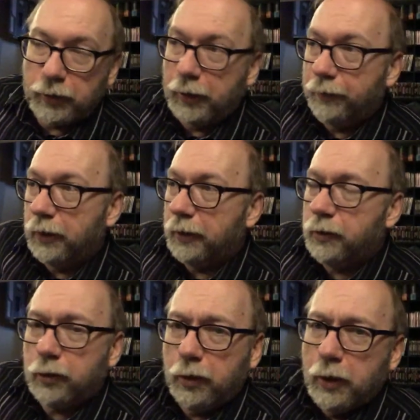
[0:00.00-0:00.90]
Uh, the,
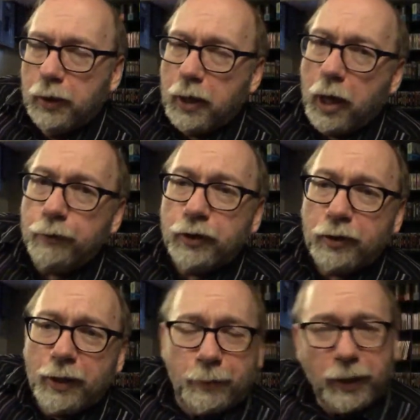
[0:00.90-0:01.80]
I was
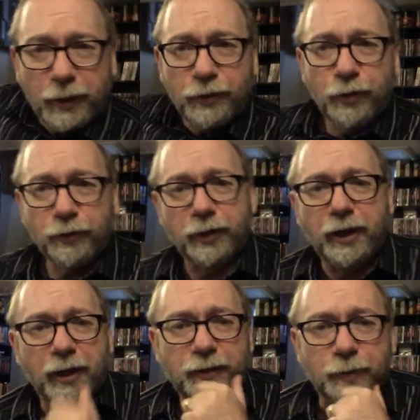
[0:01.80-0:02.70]
looking up Canadian shows
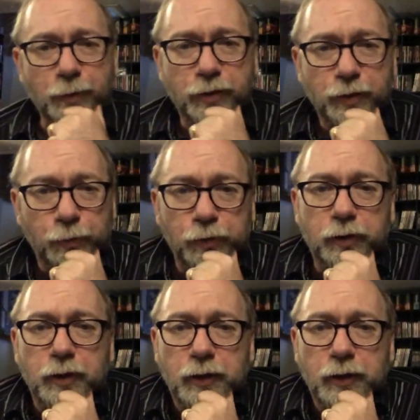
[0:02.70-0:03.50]
today actually when I was at work.